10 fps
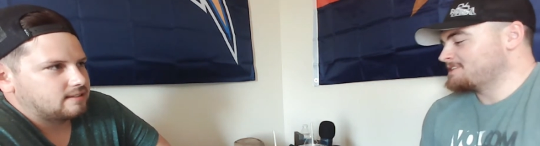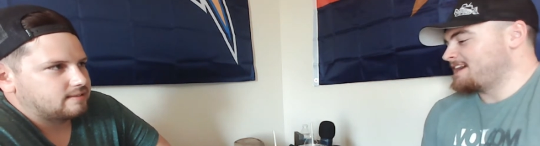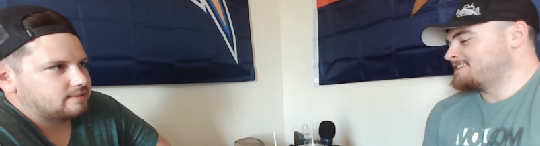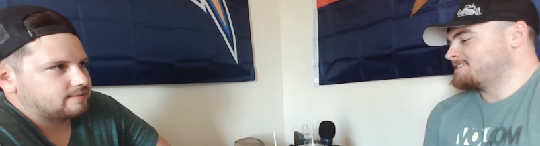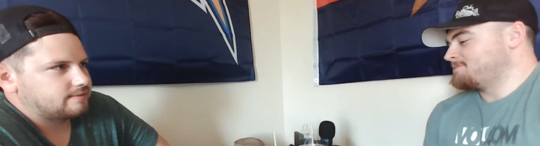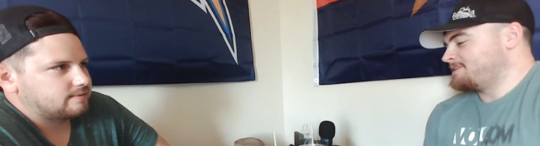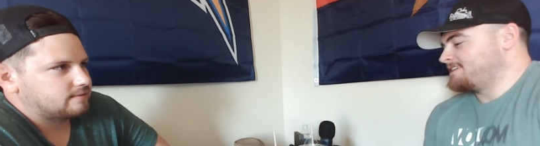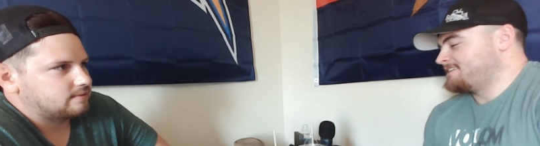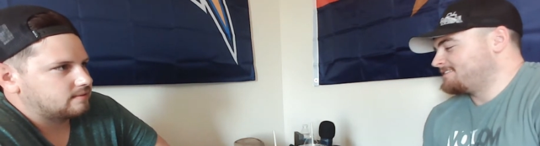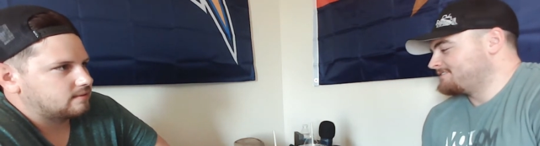Speaker 1: has to
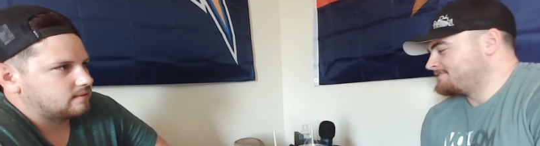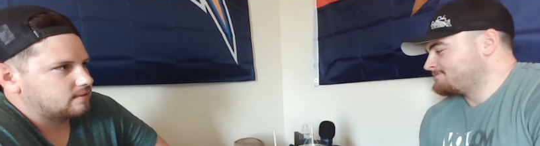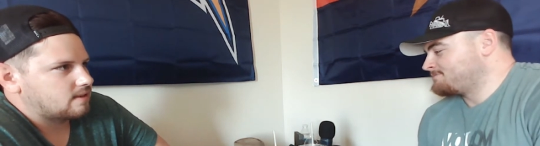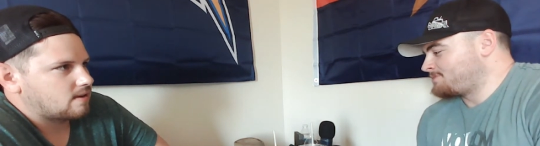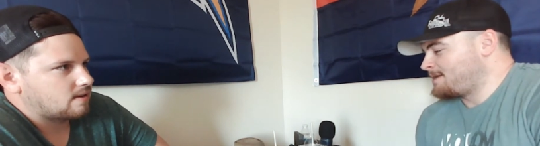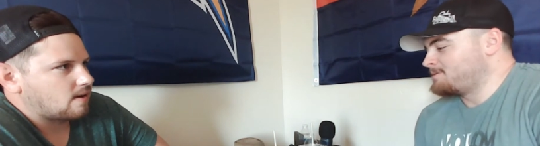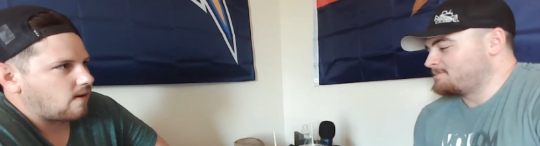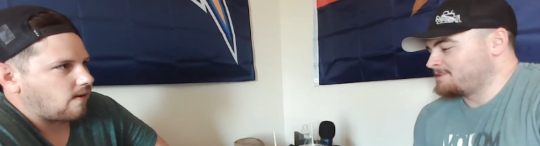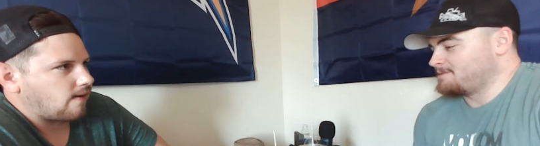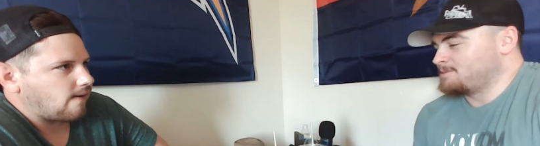be
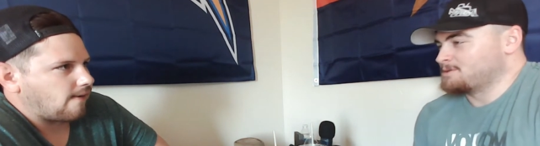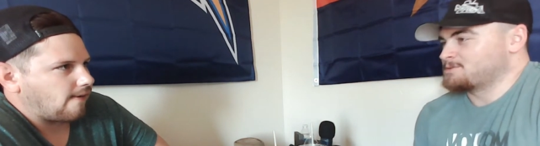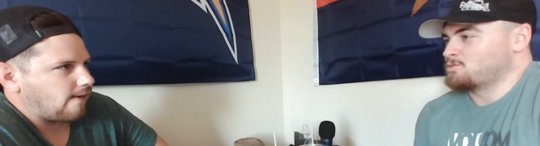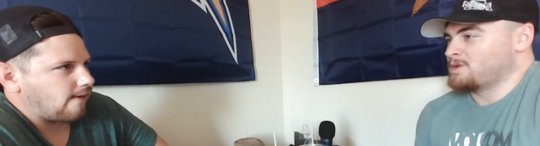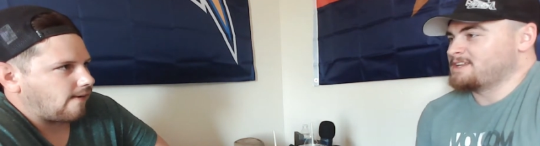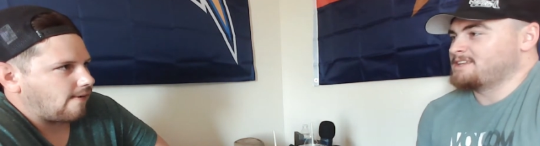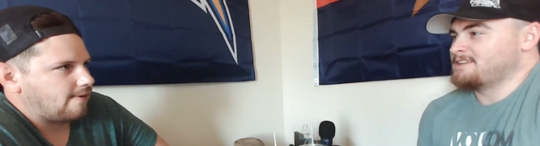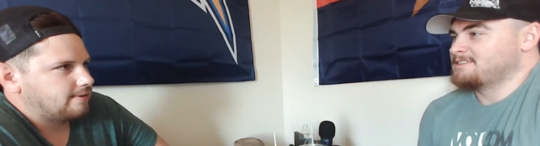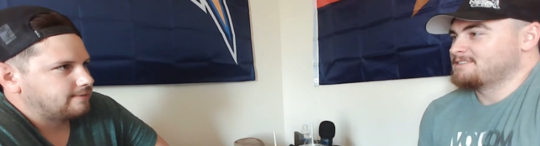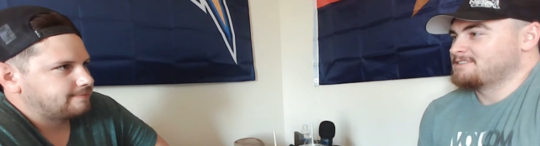probably the most
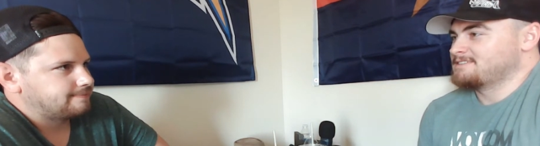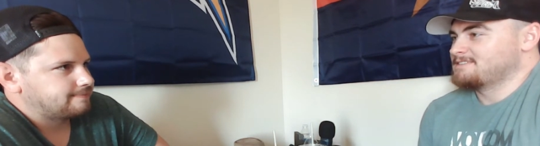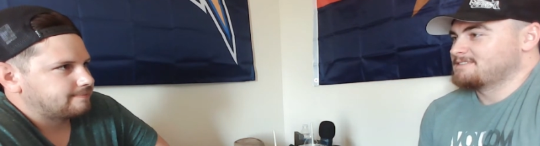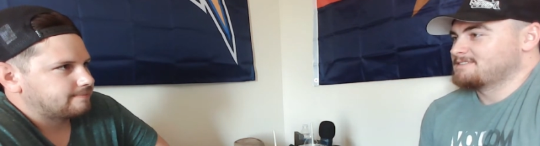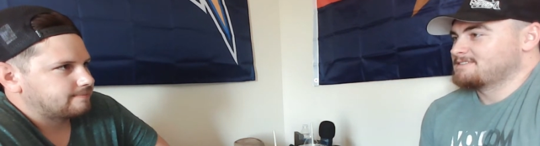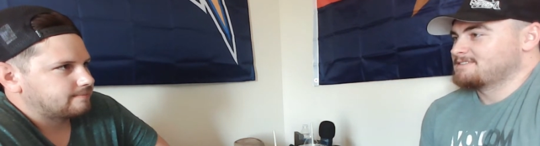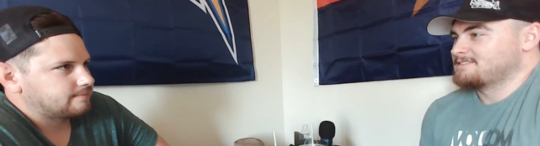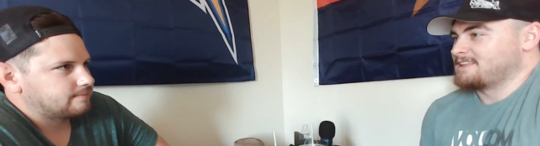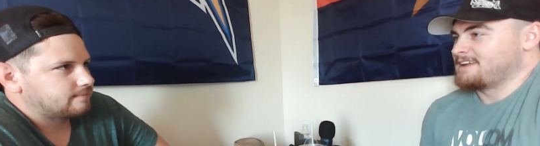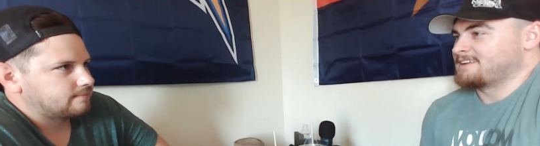witty,
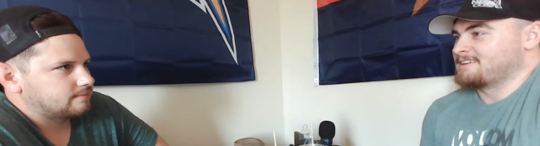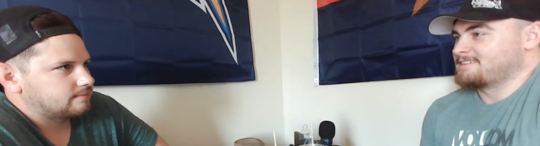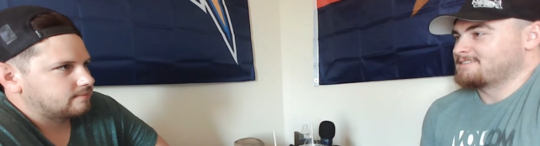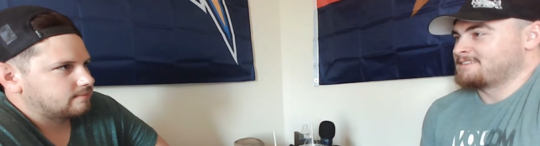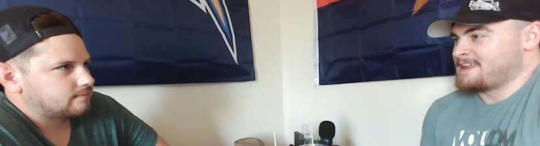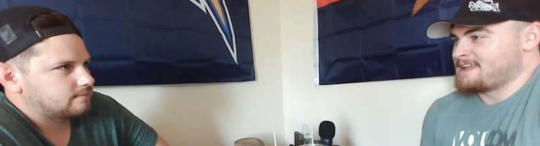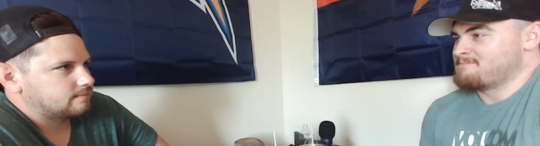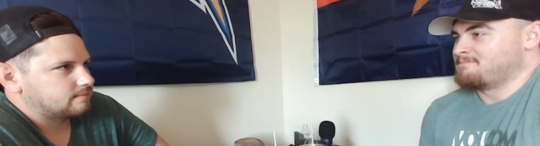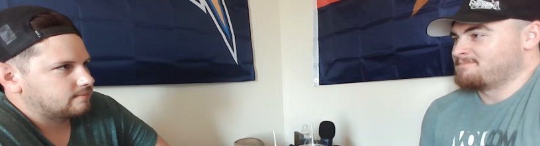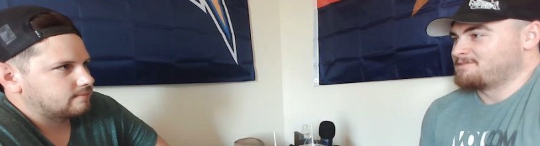like
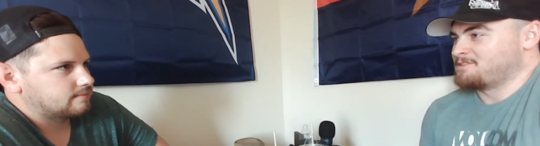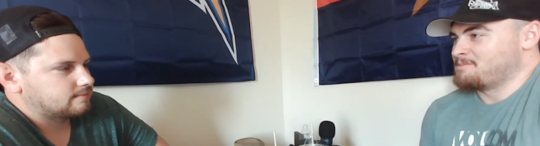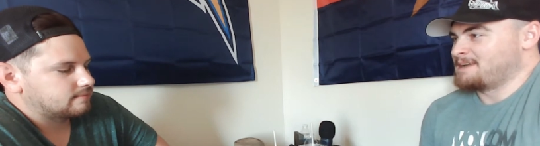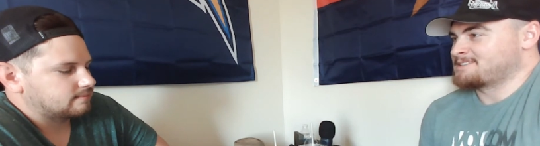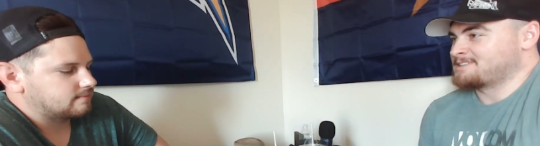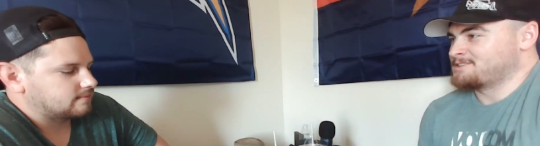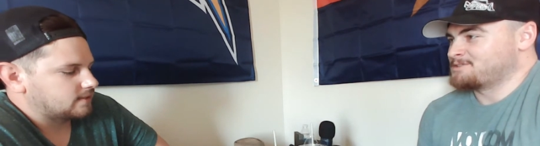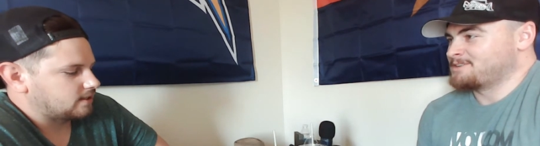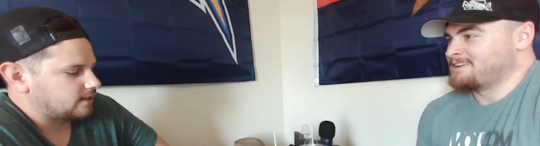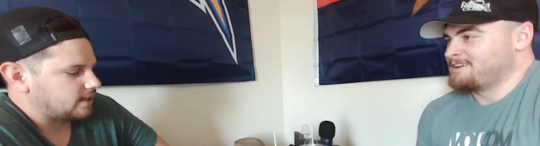name for a Mexican.
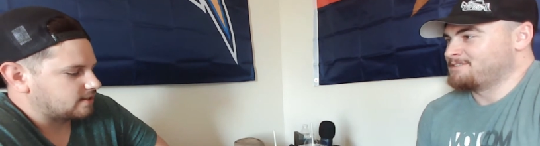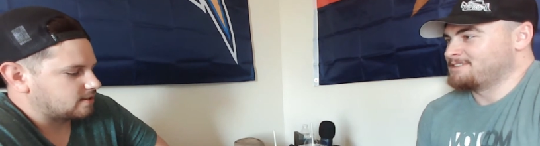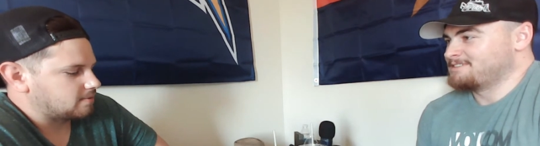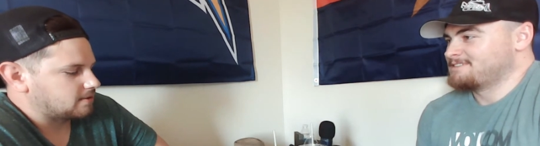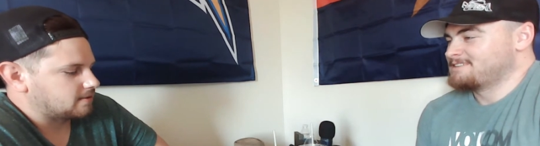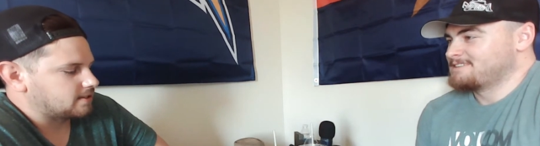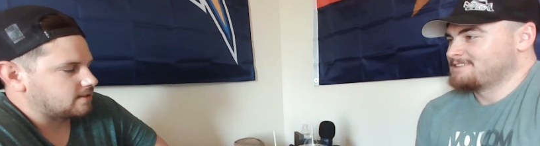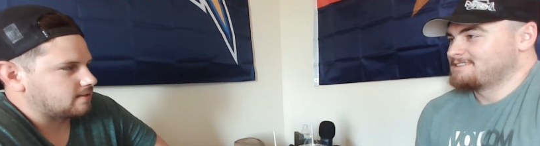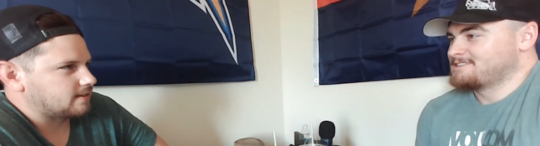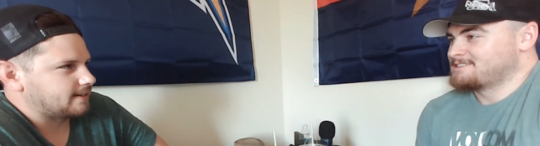joint. Oh yeah, ever. super
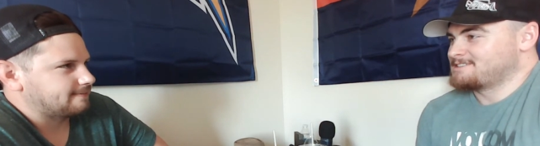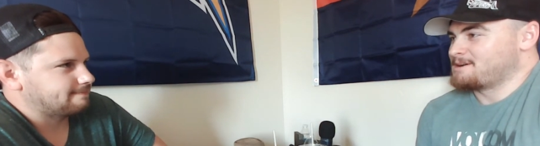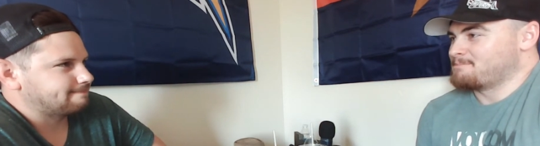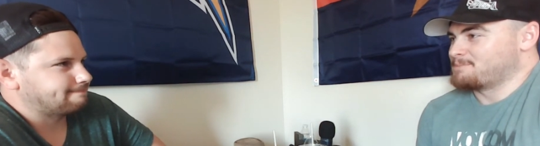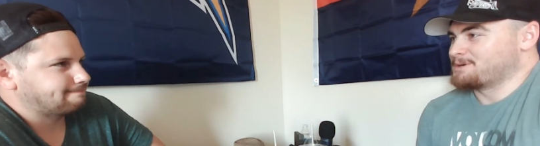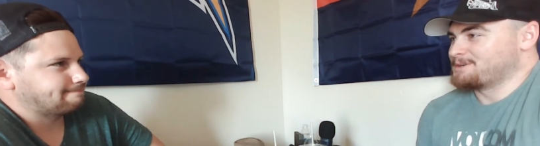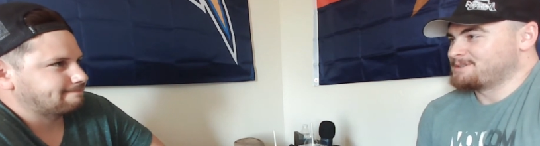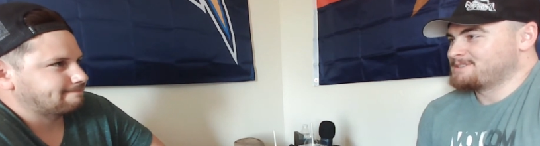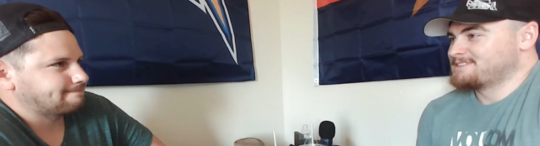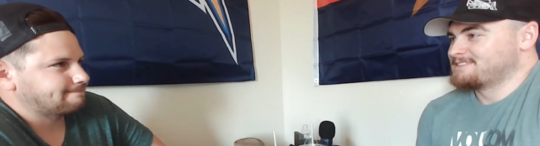original, right? Some
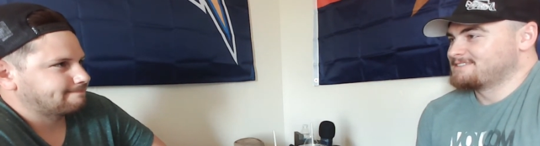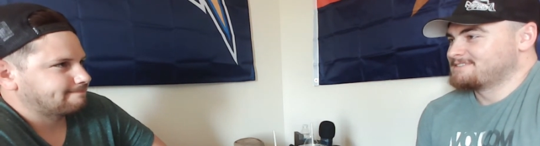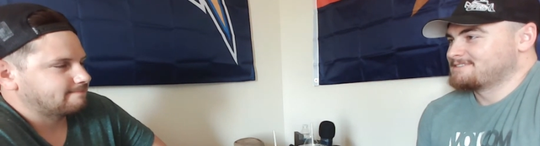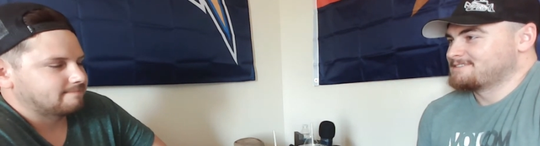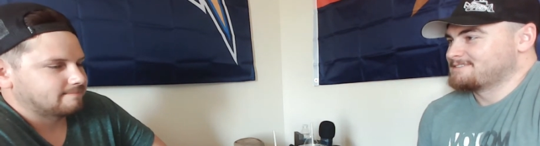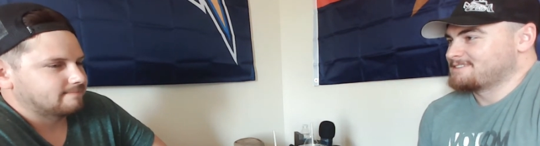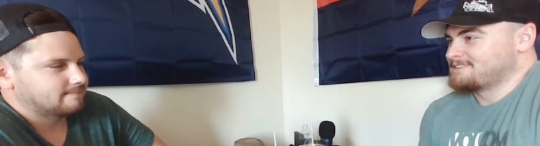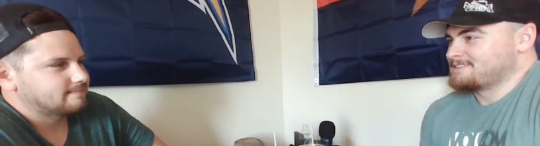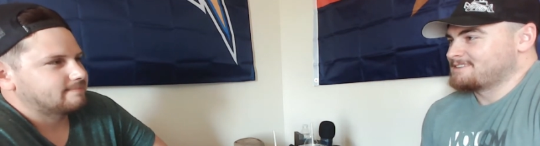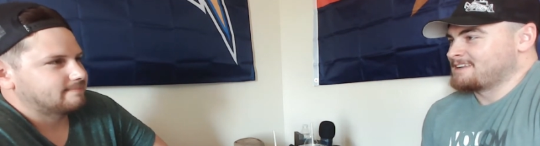Burros.
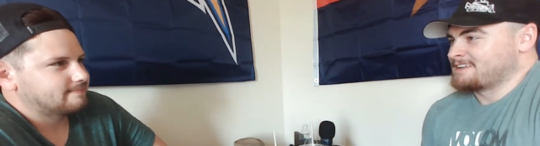Like